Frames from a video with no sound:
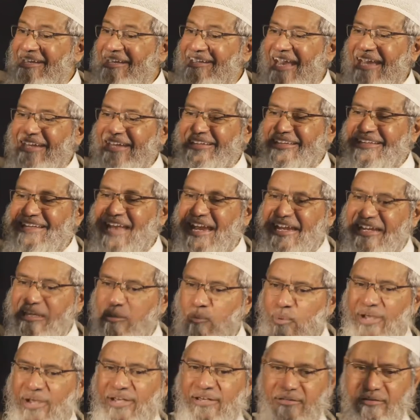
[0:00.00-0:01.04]
in
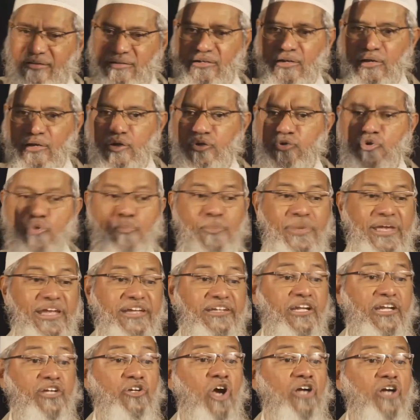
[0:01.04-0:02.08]
1991 to
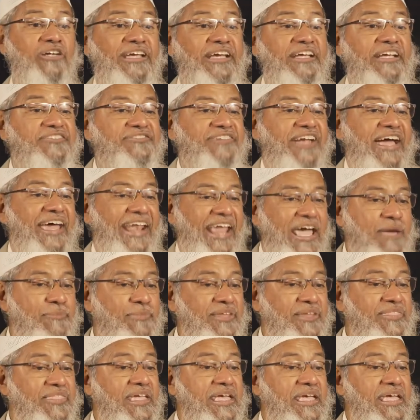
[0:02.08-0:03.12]
meet Dr. Israr
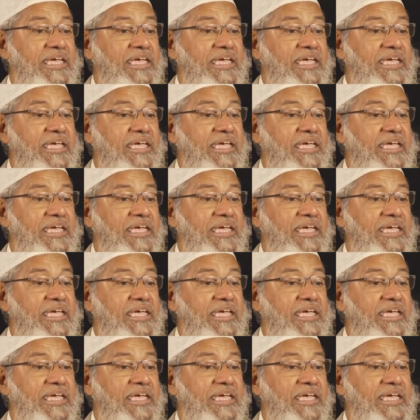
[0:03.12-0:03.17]
Ahmed.